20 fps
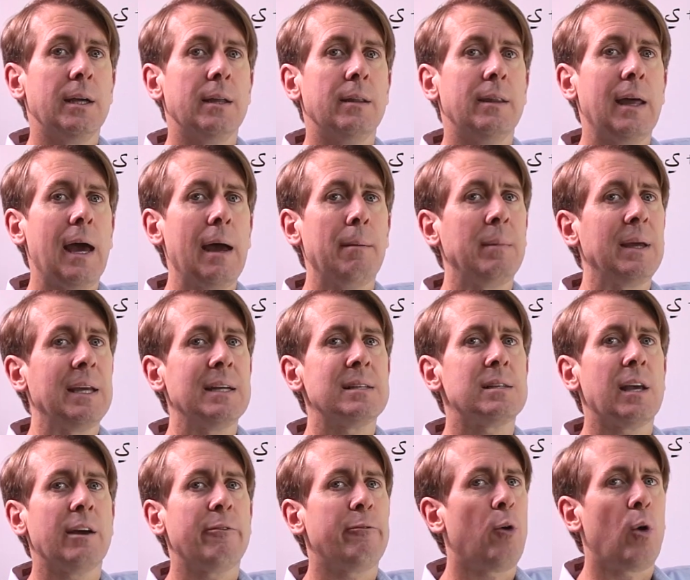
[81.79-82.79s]
that means
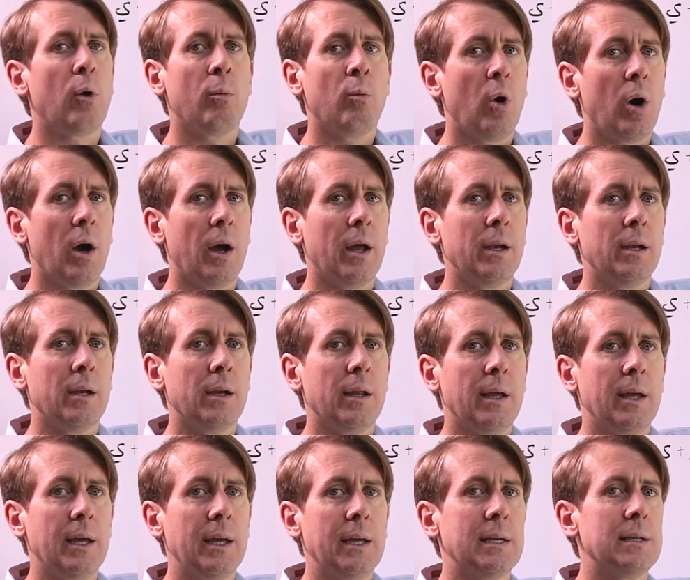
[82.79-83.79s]
that Form 1
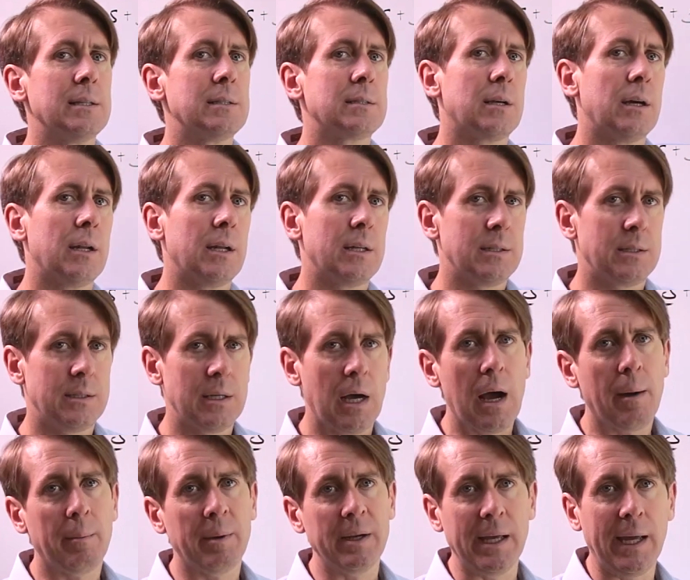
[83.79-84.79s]
is going to
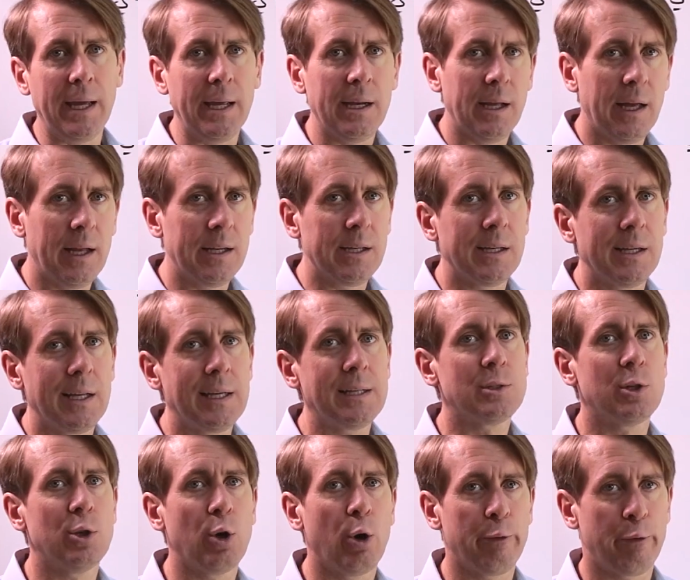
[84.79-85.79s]
dominate, and you need
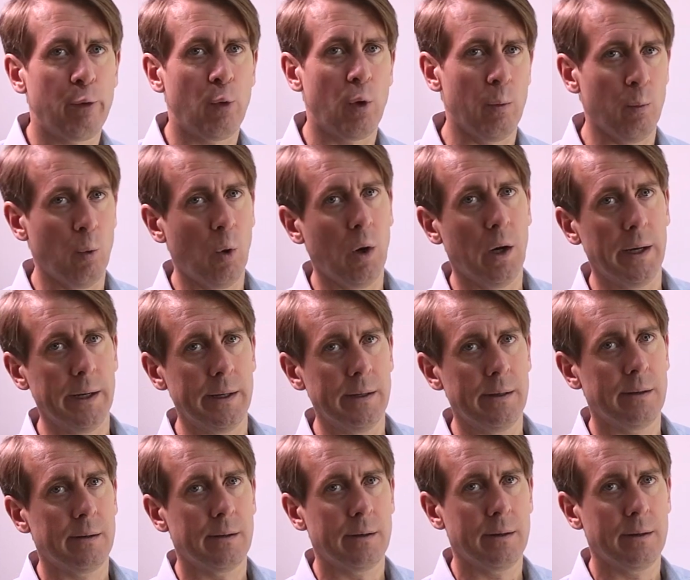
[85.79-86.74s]
to know Form 1.